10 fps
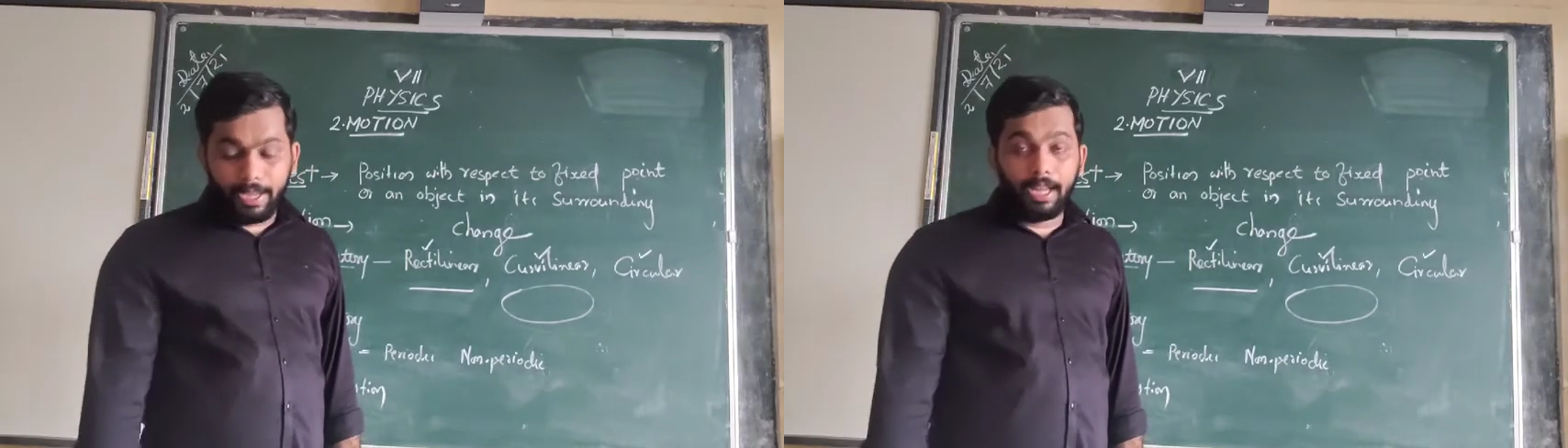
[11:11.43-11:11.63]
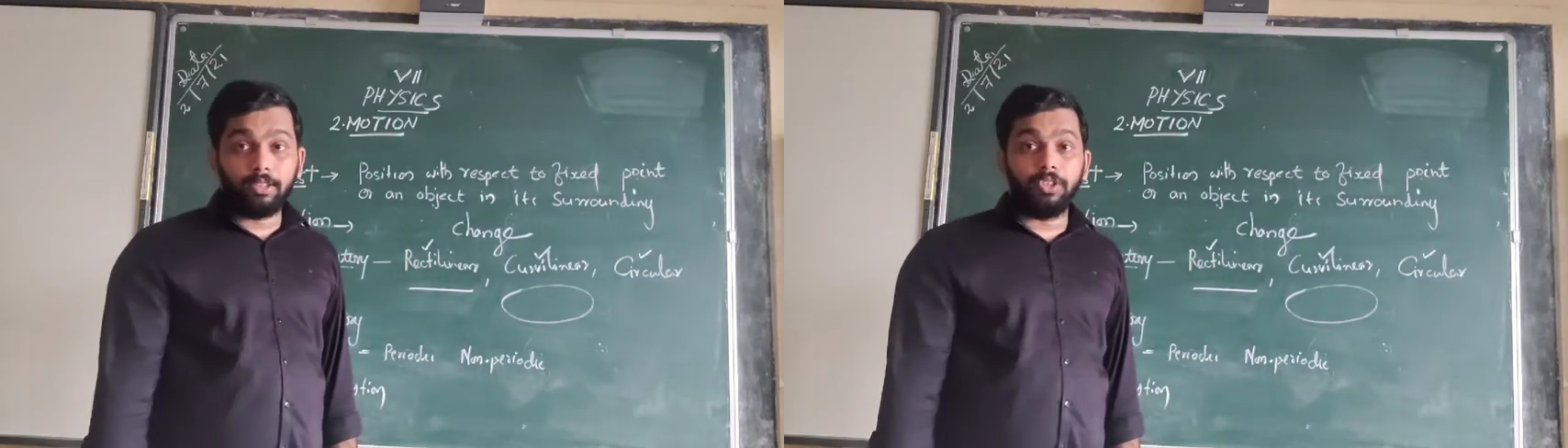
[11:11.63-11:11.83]

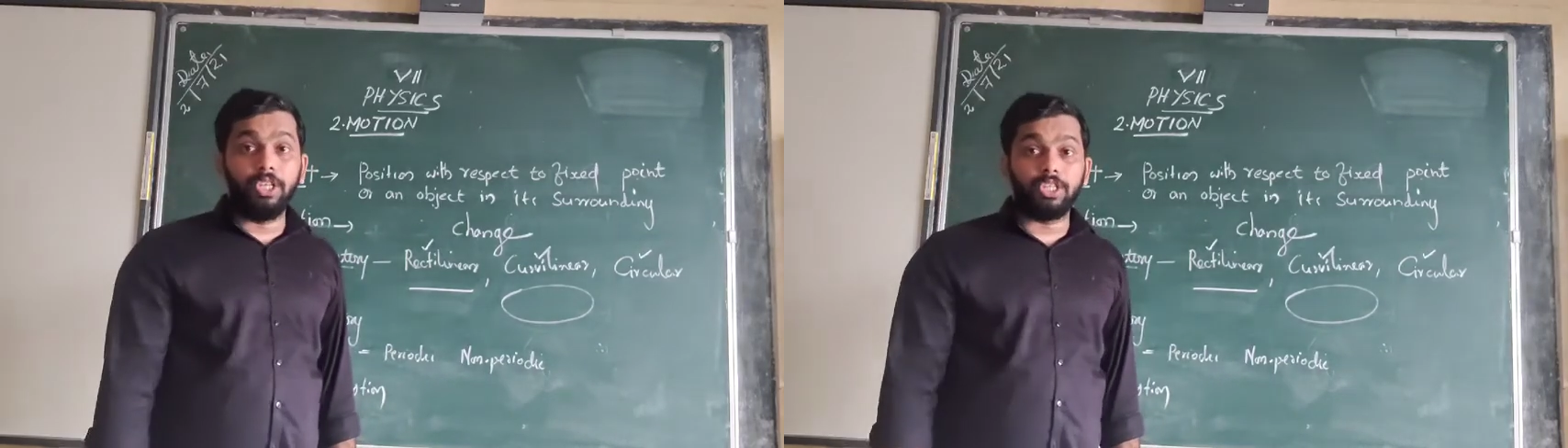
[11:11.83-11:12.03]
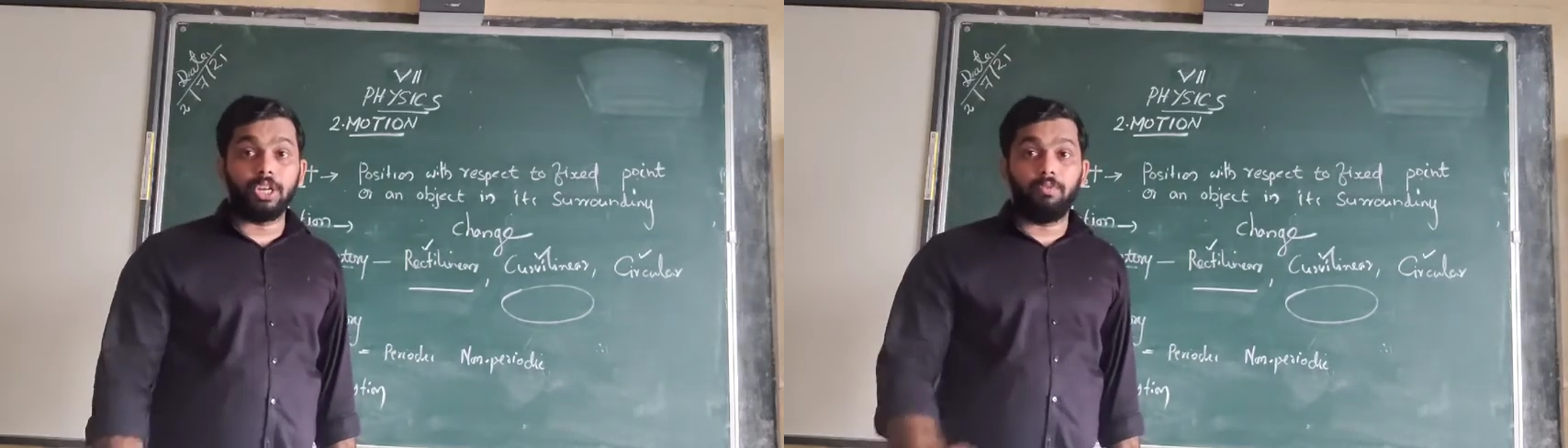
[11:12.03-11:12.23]
Earth
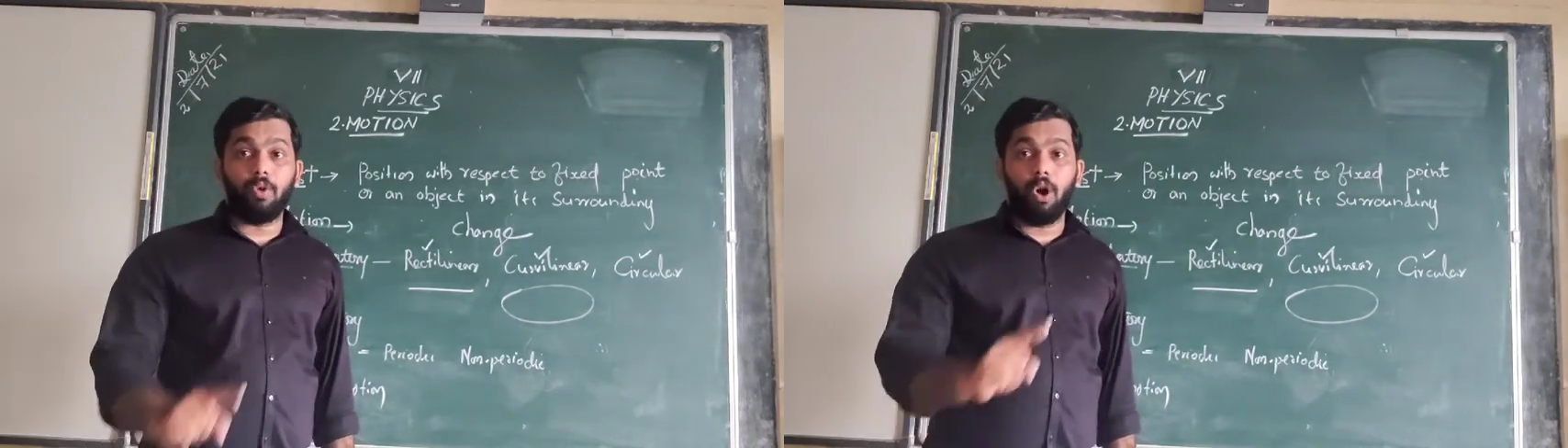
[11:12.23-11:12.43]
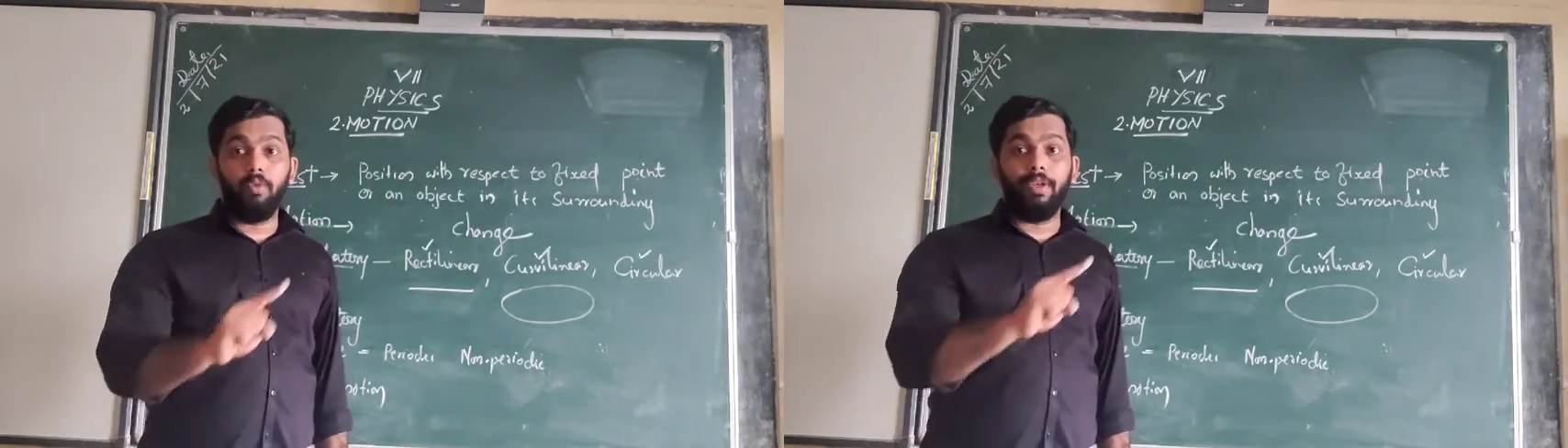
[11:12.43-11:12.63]
is
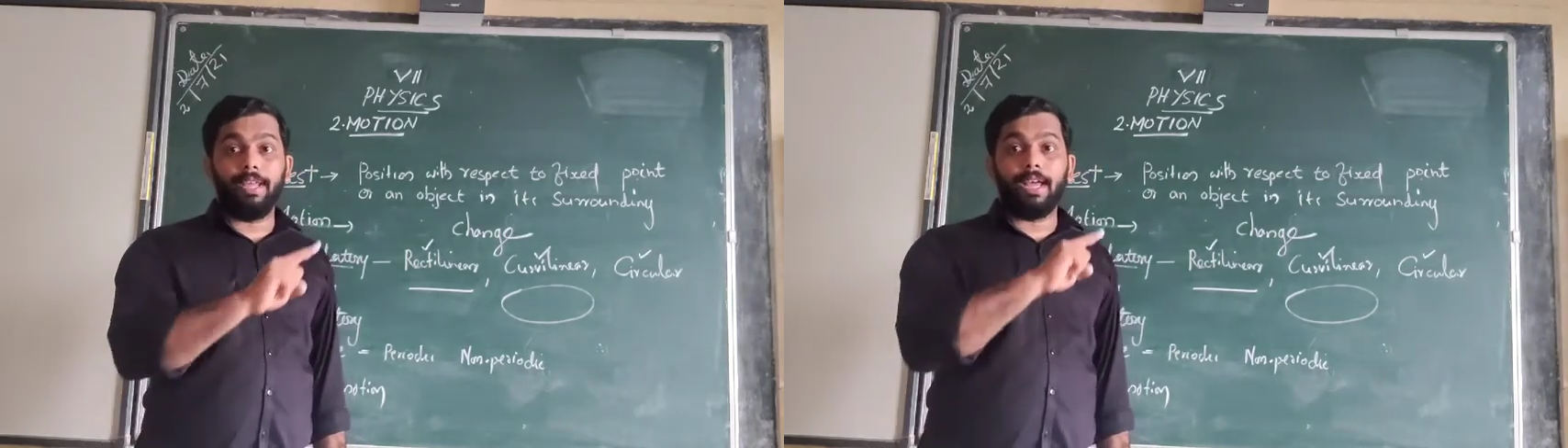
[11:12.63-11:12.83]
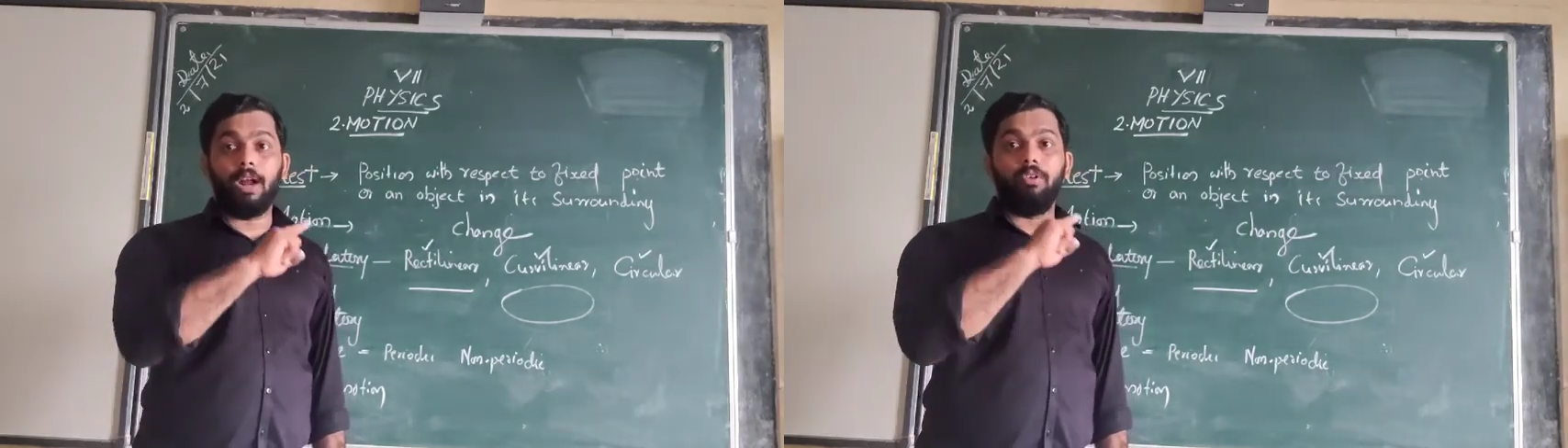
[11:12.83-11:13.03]

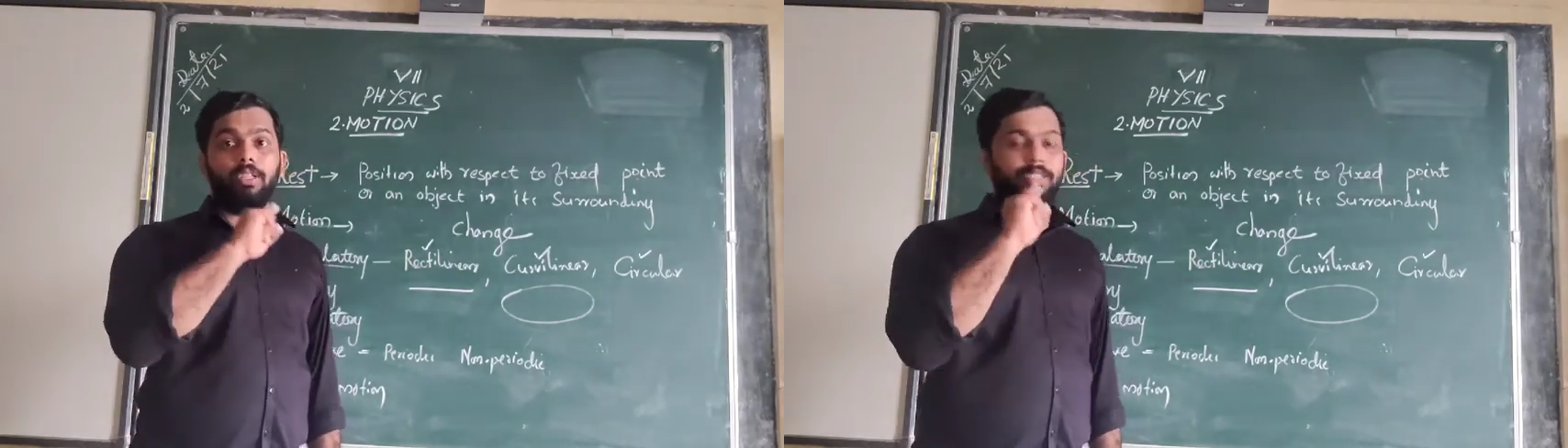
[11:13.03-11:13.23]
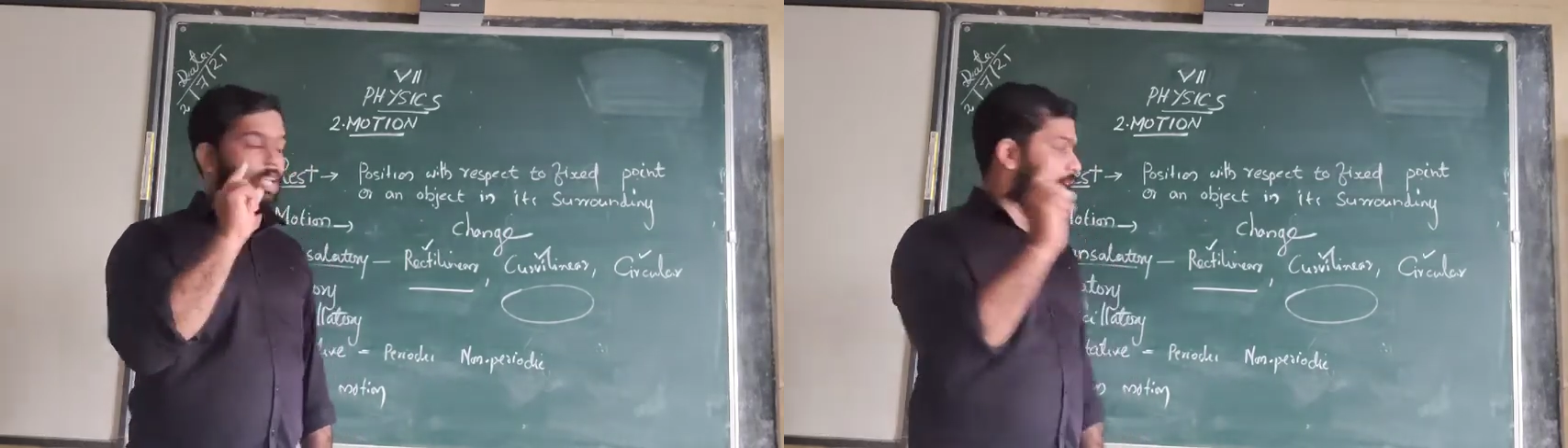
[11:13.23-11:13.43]
revolving around
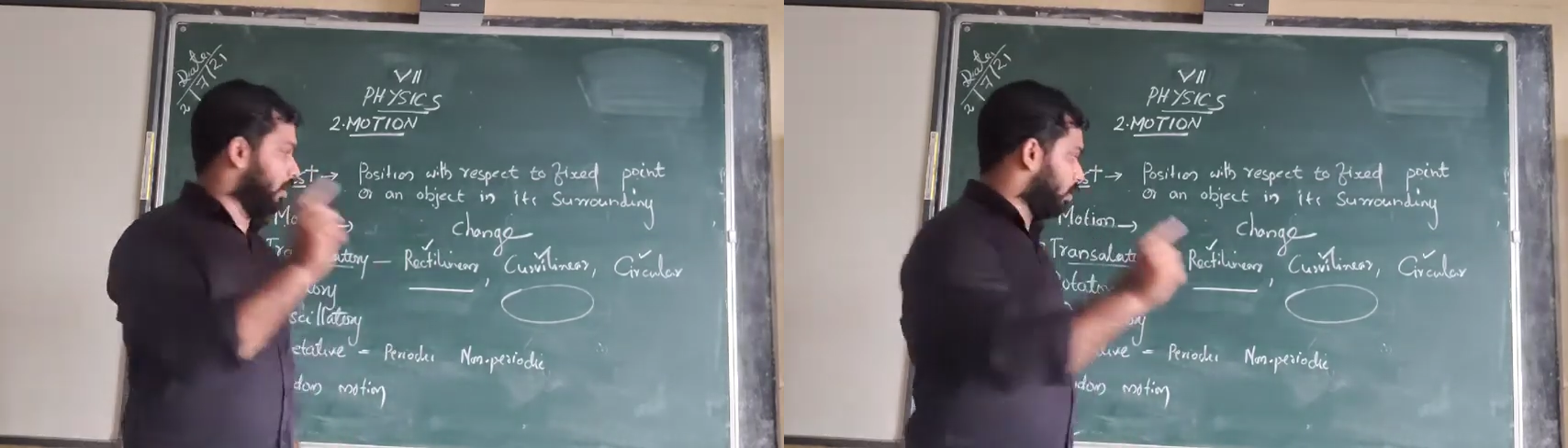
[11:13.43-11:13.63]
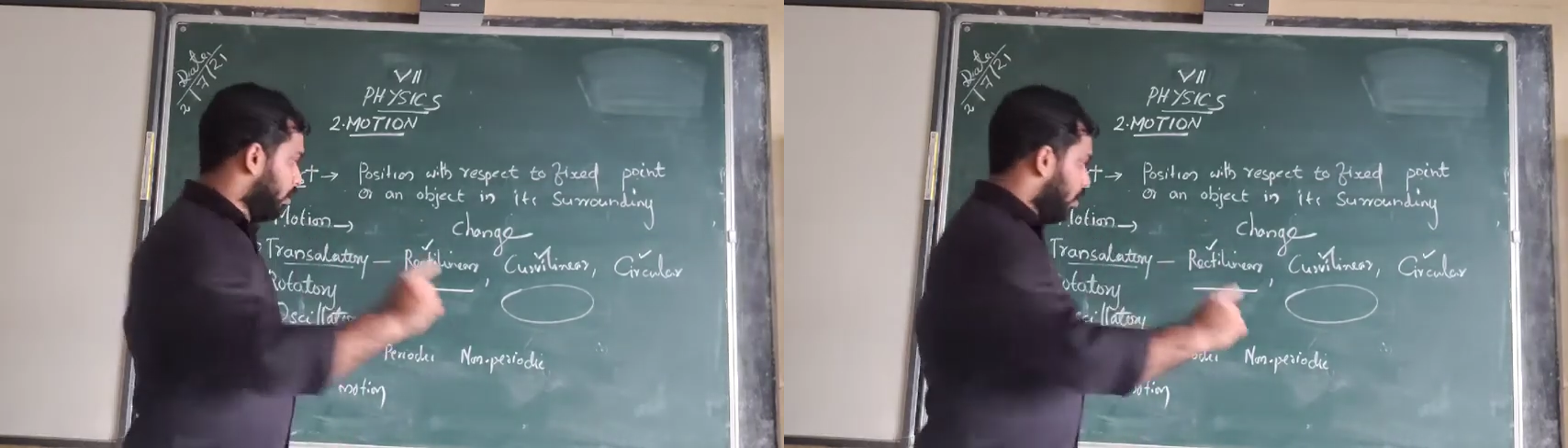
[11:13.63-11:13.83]
the sun